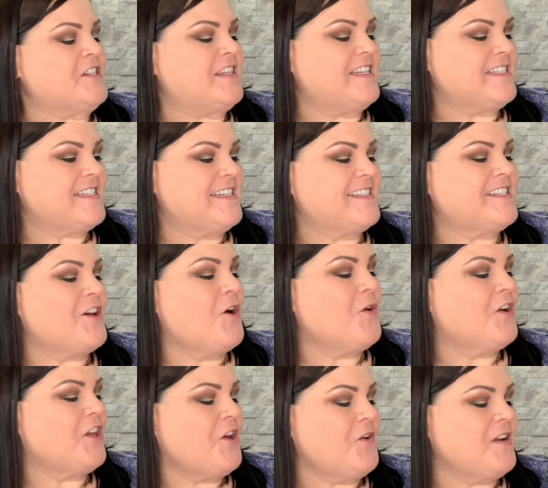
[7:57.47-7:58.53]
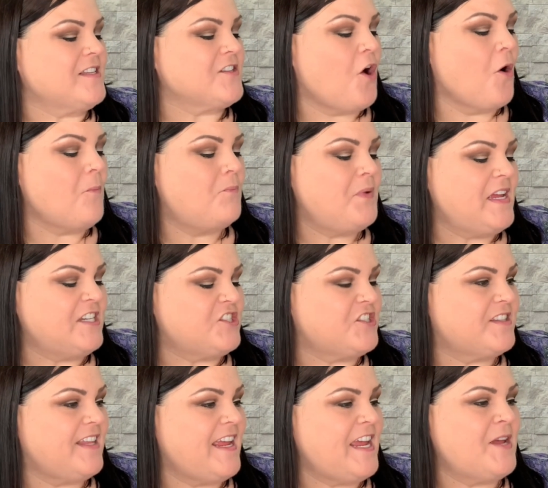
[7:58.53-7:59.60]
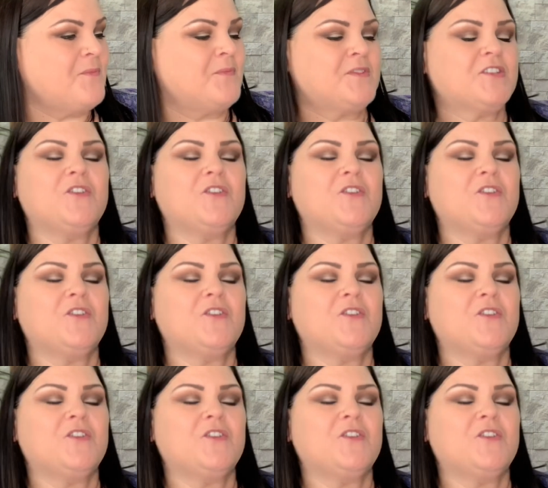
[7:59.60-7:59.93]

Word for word: This is so cute. It's all beach themed. So